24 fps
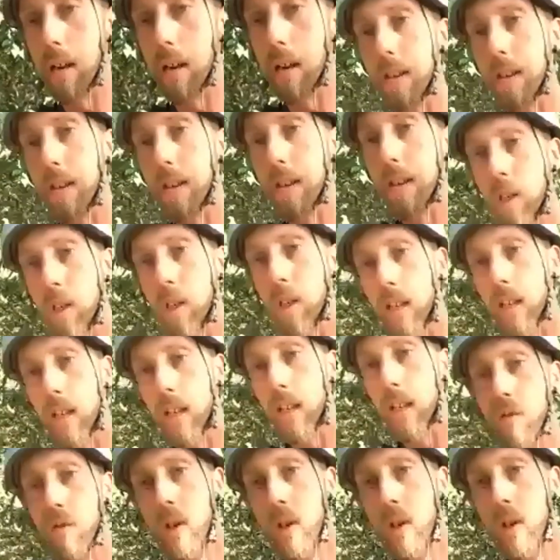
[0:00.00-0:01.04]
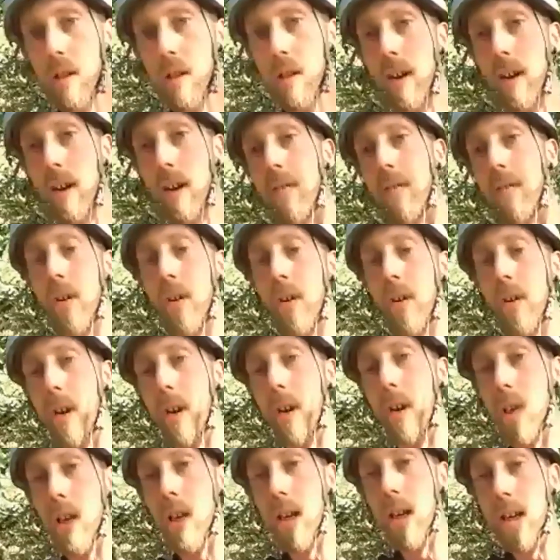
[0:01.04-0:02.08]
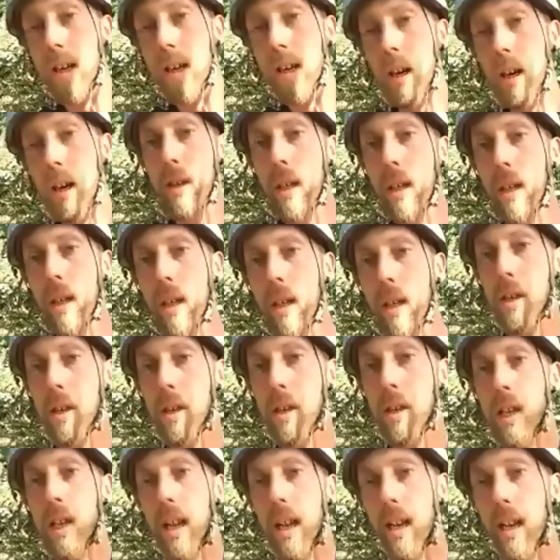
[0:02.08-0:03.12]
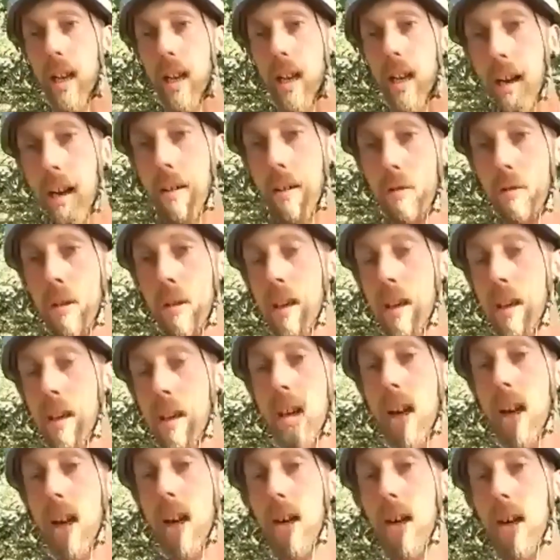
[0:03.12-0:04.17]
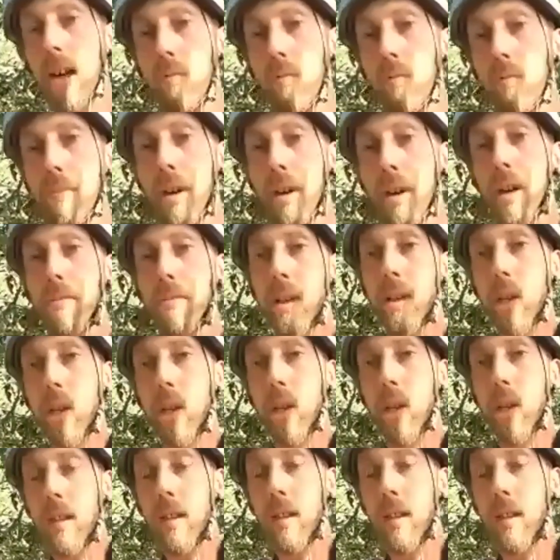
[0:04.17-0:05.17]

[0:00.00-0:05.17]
are actually using the rainforest. And we can understand how um, we might be st-